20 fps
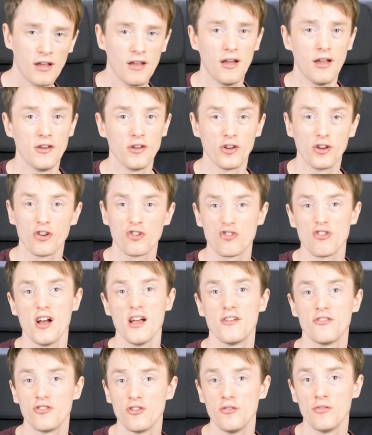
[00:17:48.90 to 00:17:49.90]
And you're going to try
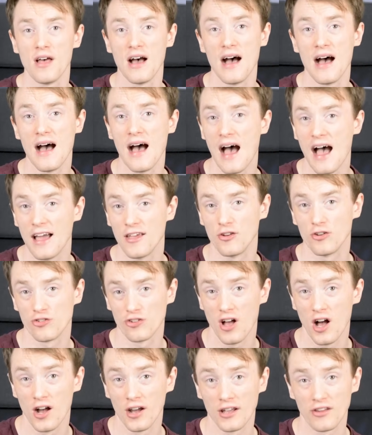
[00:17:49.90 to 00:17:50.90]
and do that at your
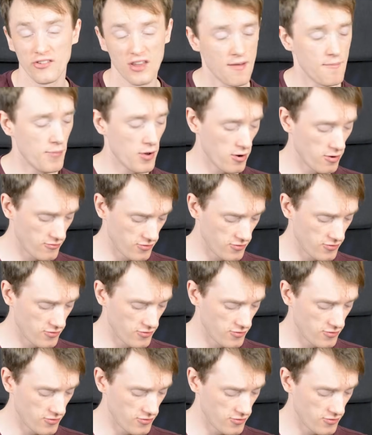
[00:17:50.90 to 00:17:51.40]
target tempo